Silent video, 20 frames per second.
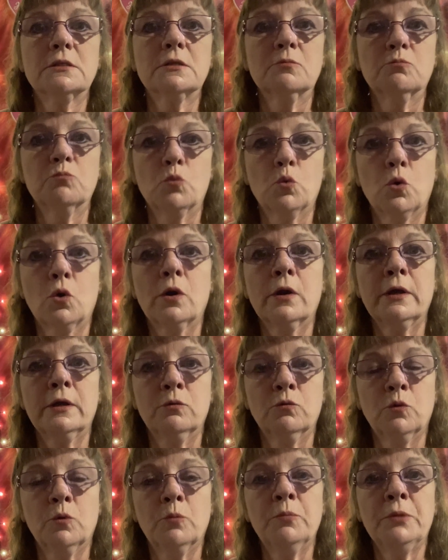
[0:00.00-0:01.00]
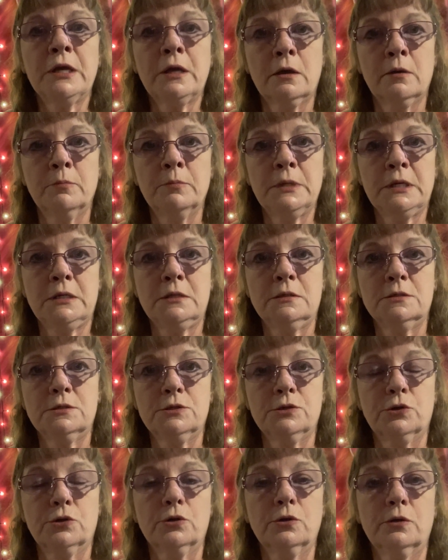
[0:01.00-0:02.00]
the more it will become
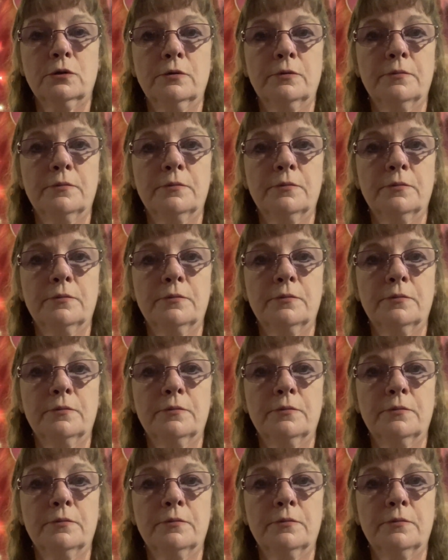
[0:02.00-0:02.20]
easier.